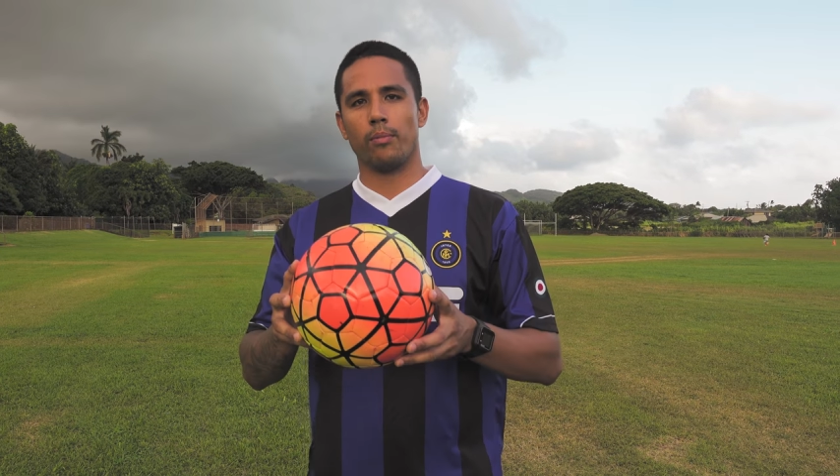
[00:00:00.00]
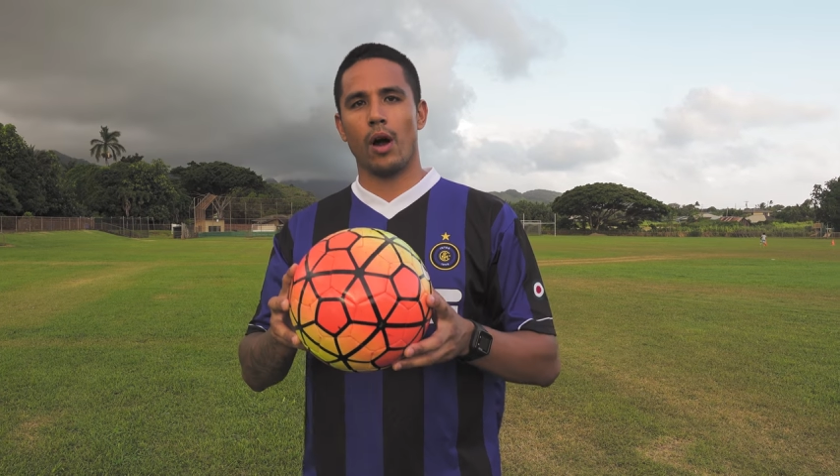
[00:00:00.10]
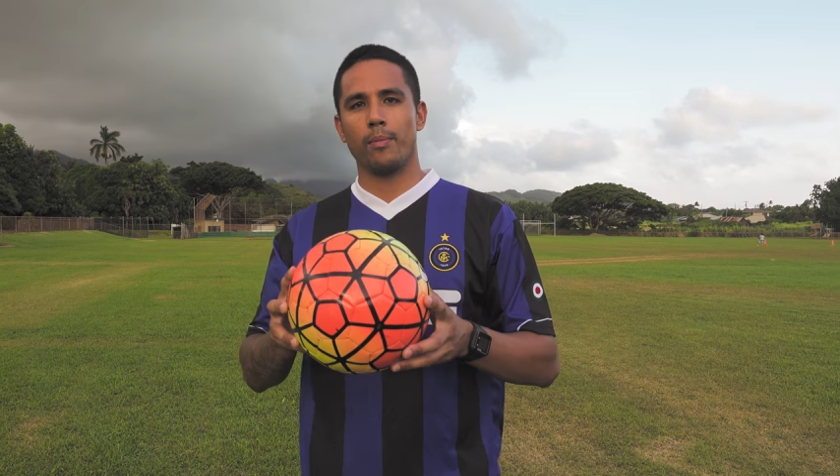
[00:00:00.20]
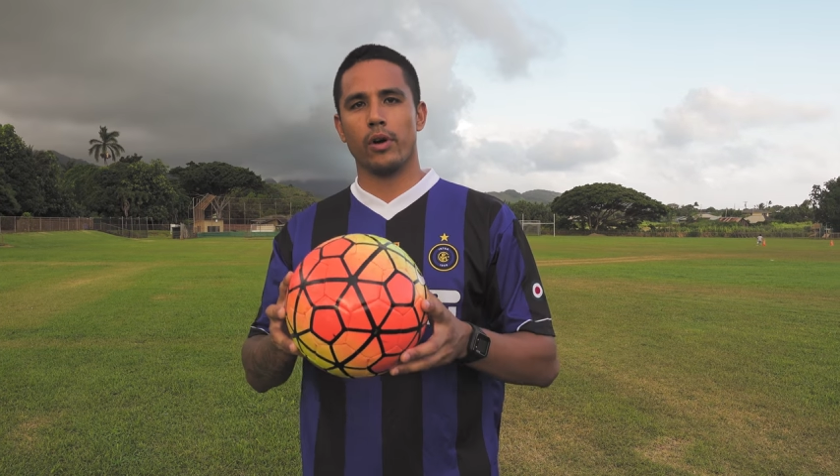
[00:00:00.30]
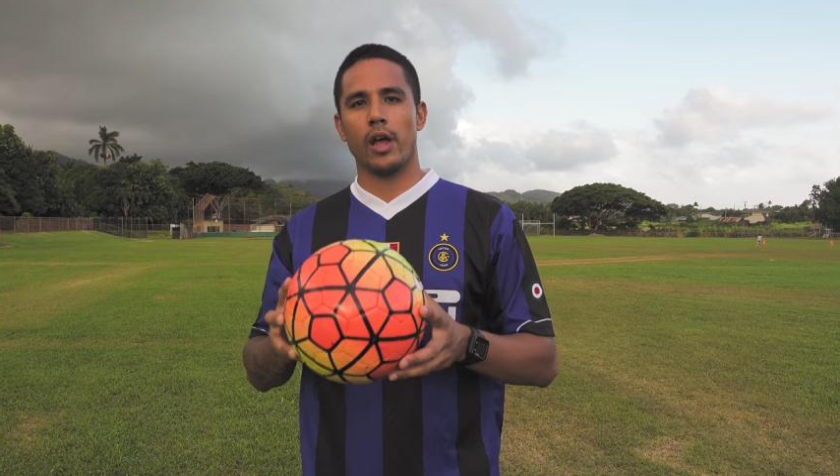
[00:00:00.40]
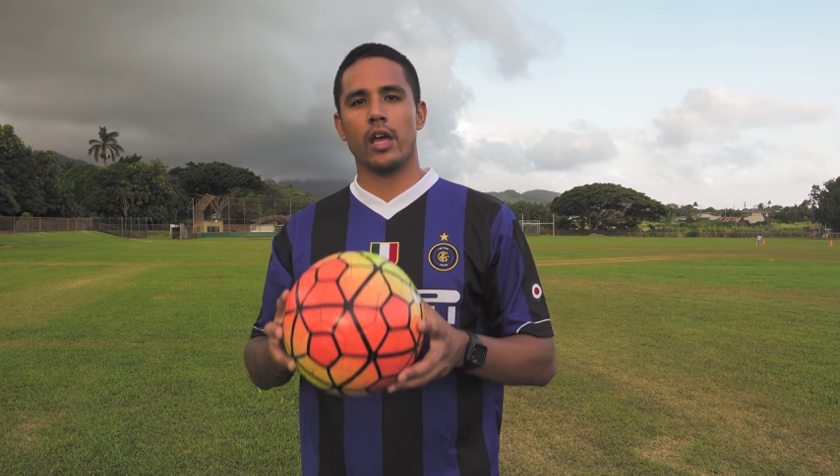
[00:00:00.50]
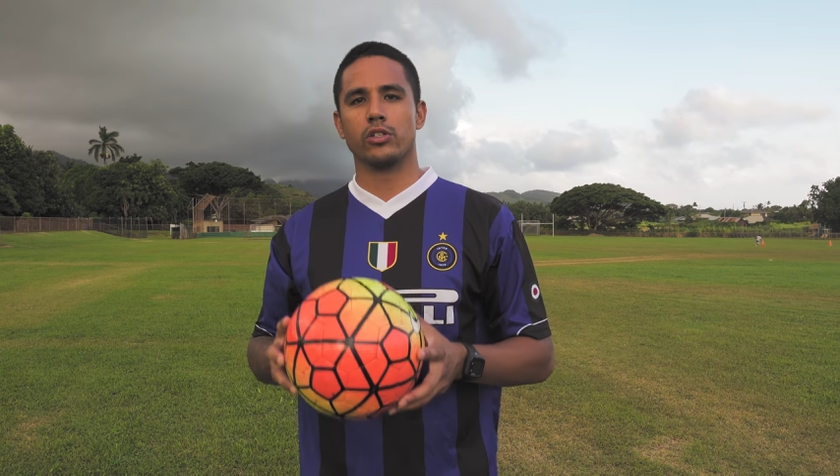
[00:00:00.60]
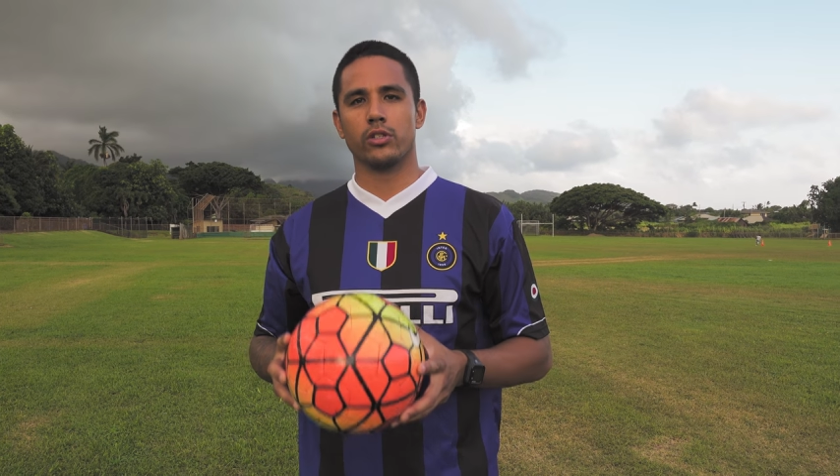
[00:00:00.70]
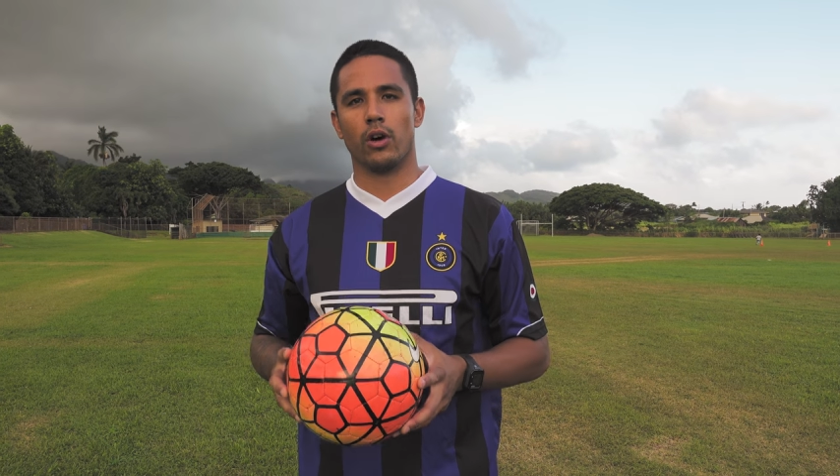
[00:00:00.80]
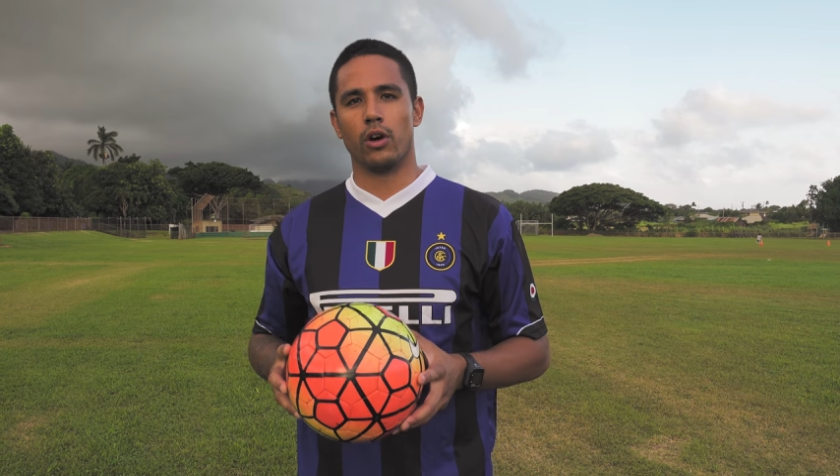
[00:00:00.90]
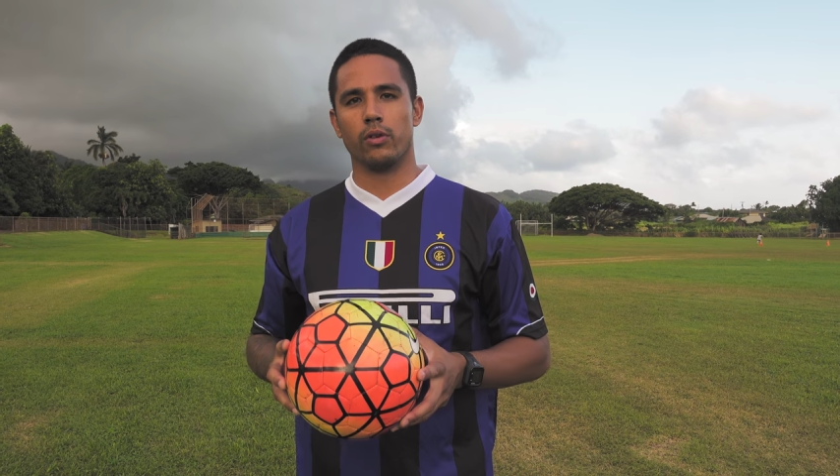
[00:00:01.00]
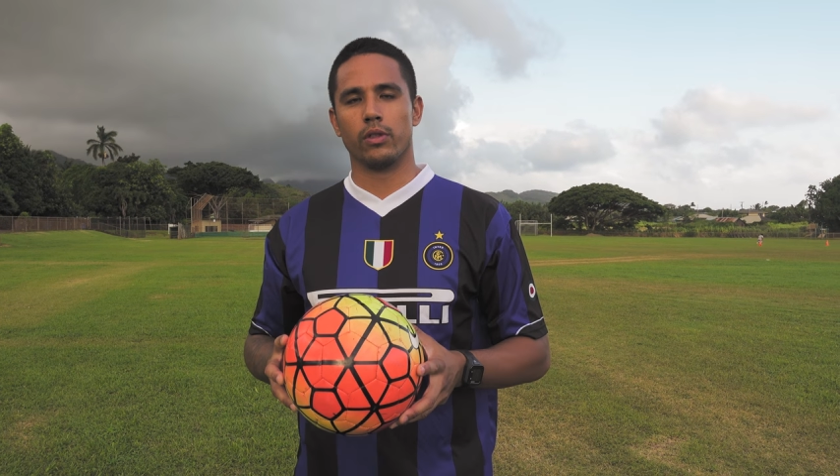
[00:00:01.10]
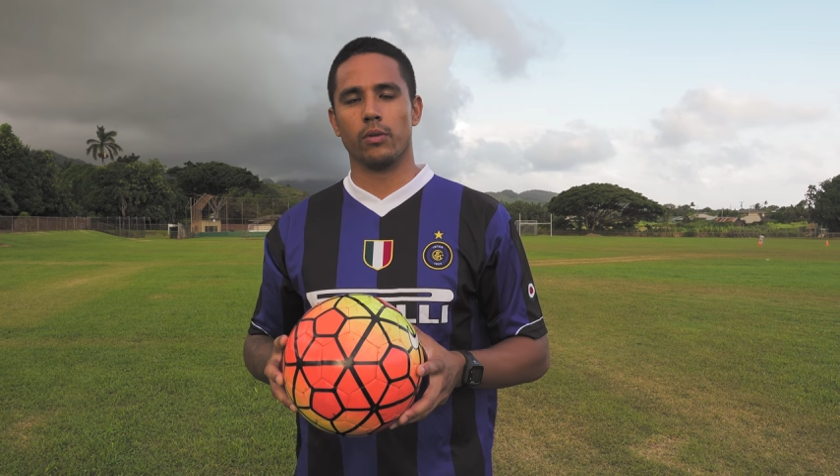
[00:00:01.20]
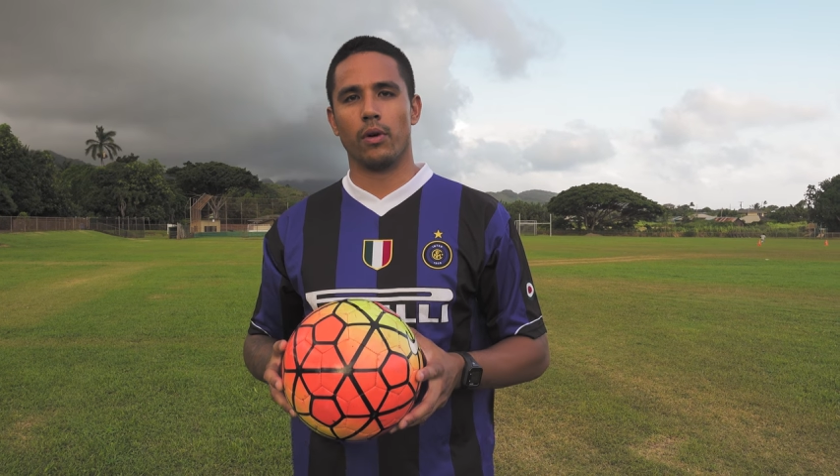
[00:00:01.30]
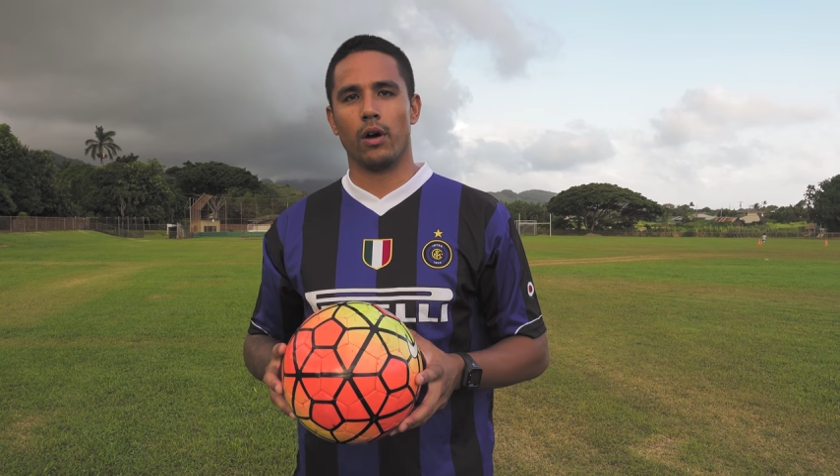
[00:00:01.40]
proper head stall
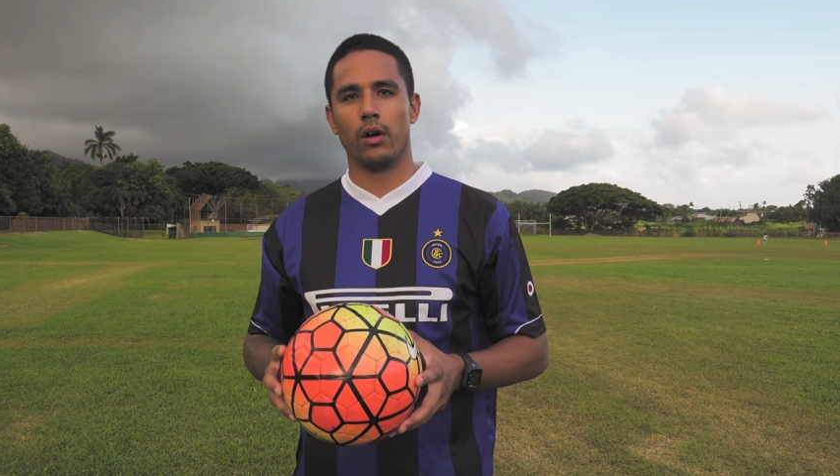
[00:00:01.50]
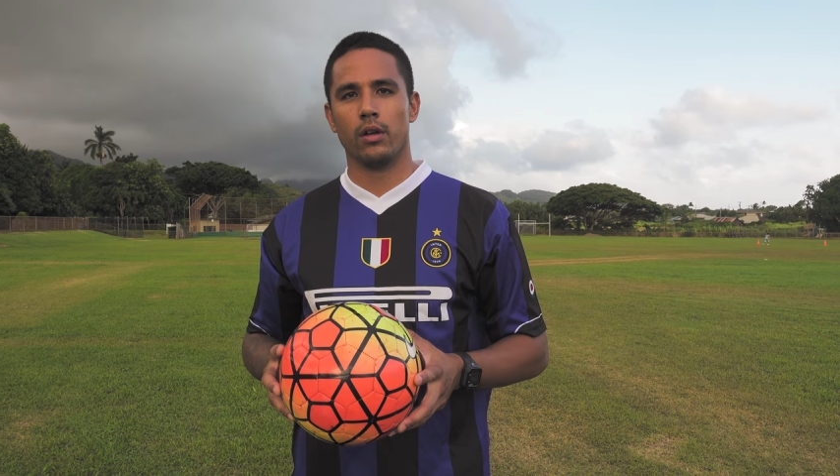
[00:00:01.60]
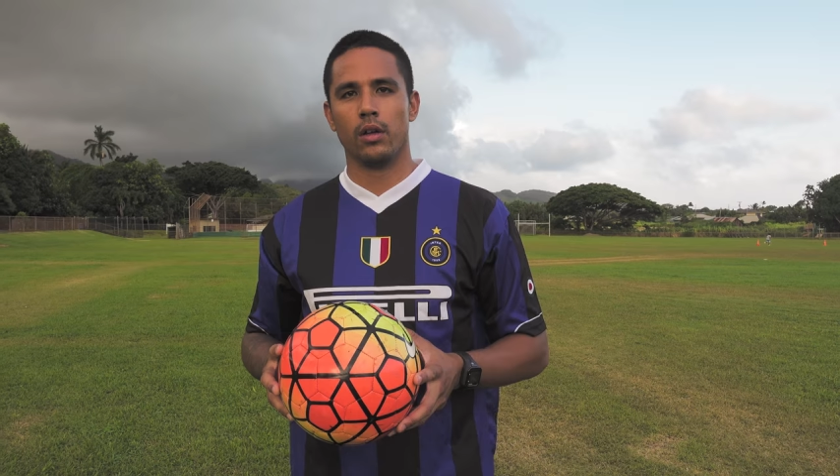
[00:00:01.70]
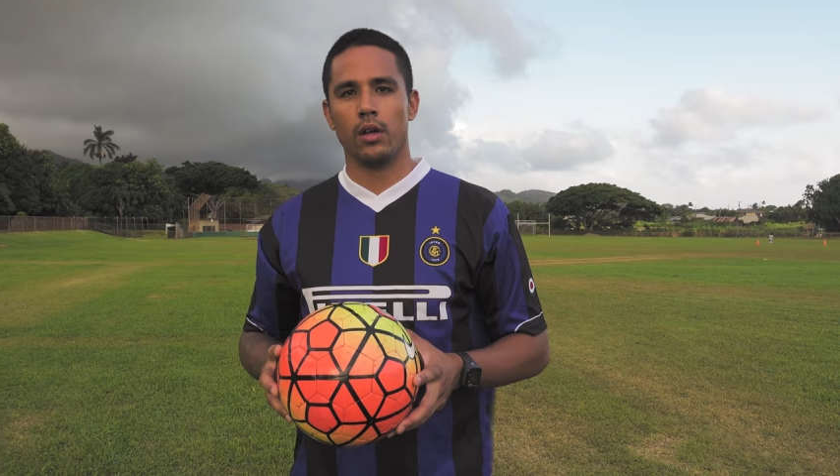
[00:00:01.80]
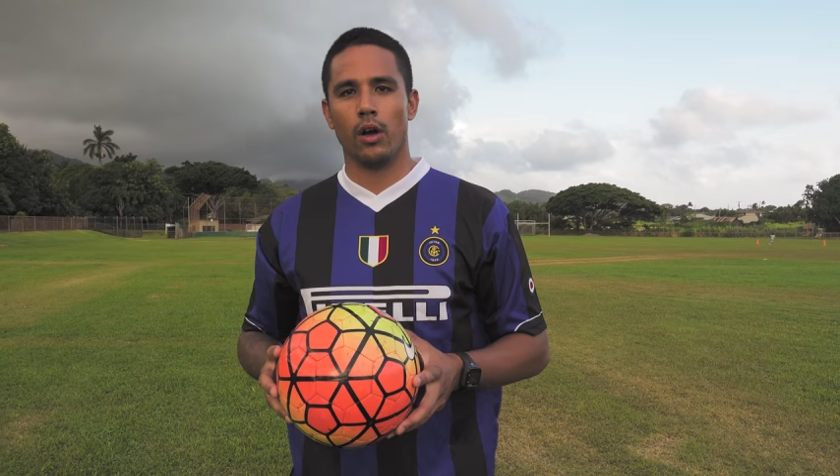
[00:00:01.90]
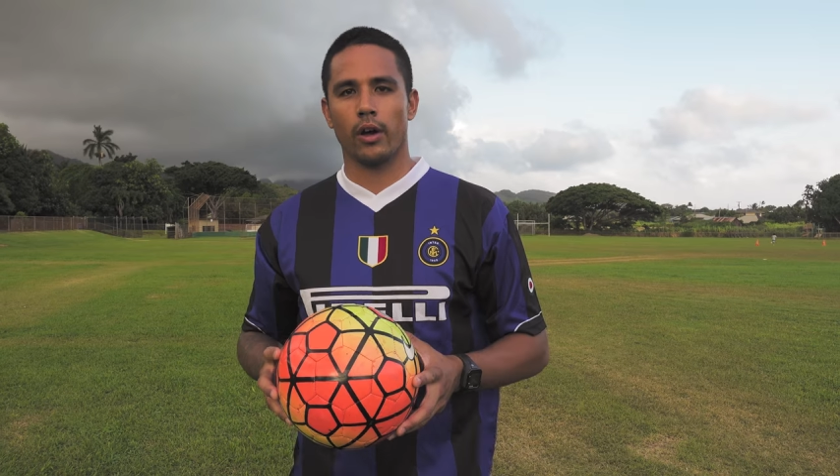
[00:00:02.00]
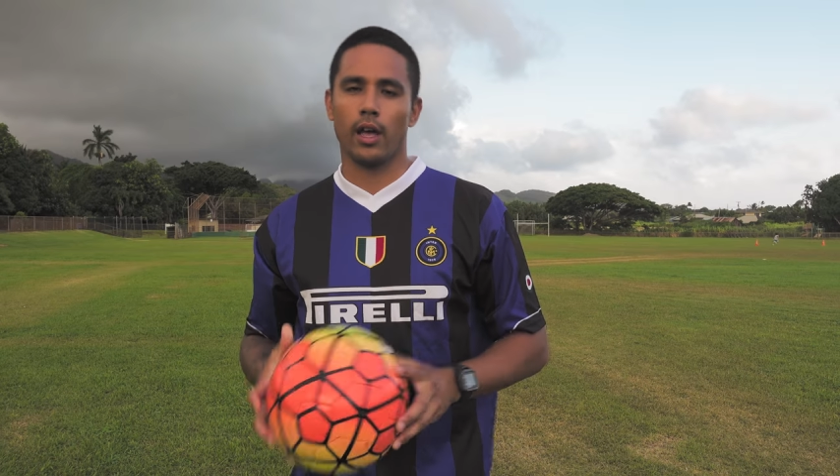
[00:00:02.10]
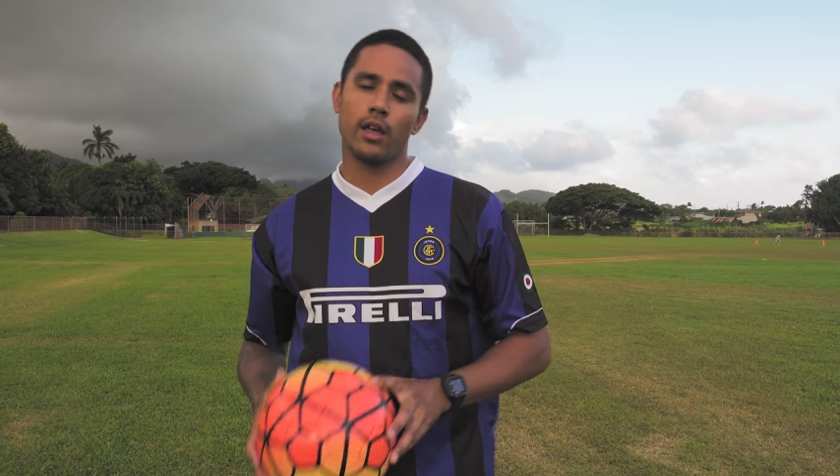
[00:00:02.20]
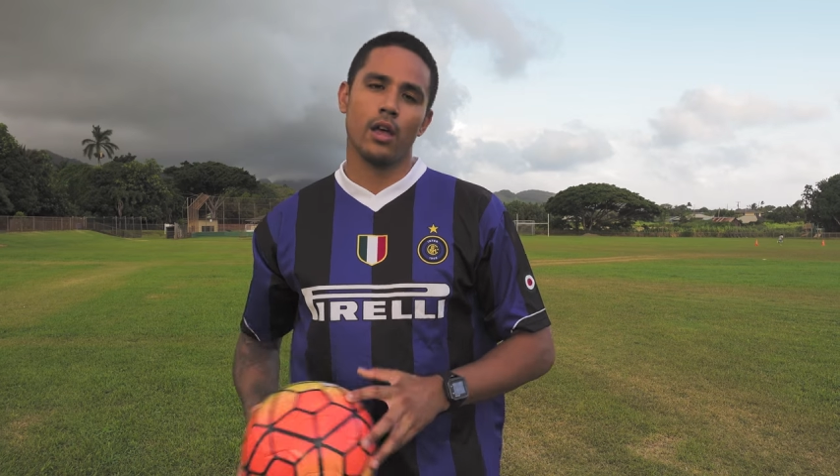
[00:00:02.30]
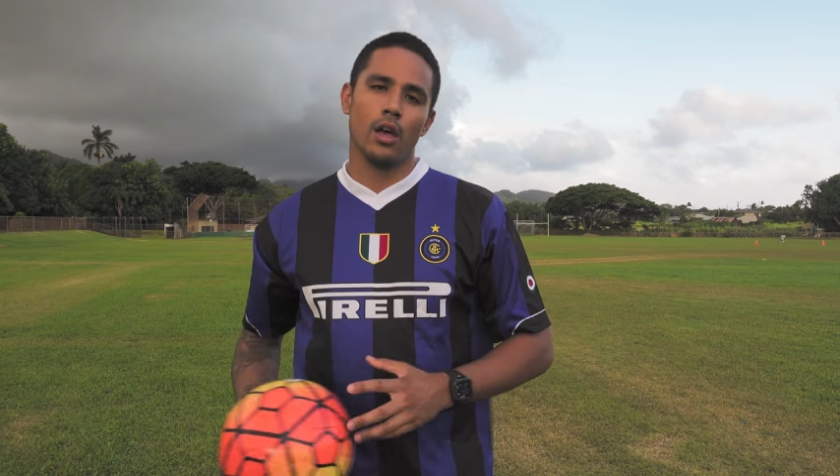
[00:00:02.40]
with the ball, okay?